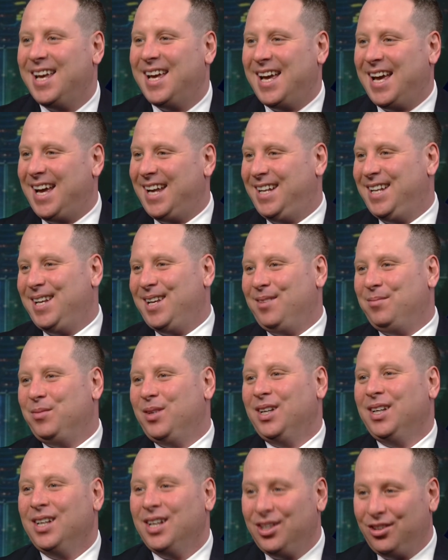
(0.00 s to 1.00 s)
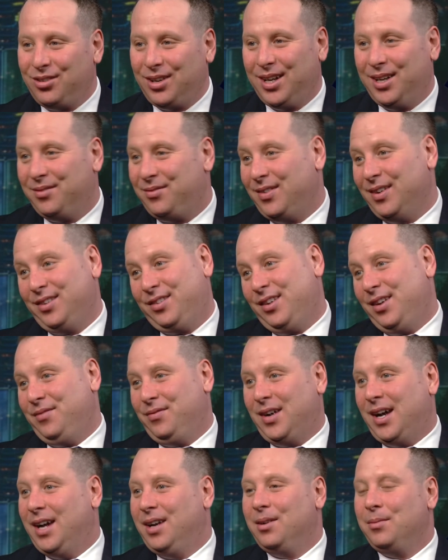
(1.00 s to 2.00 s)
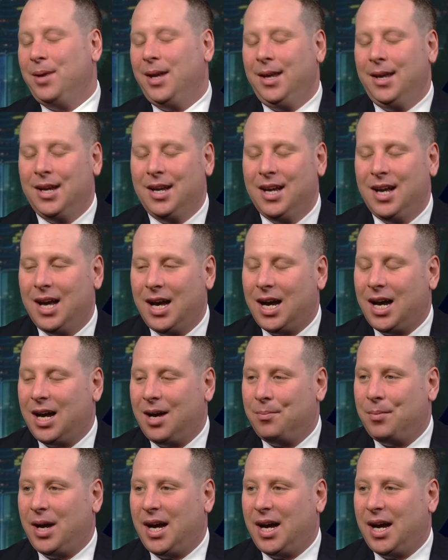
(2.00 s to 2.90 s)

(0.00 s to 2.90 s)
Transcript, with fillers: had him try to, f say, fire me. Um,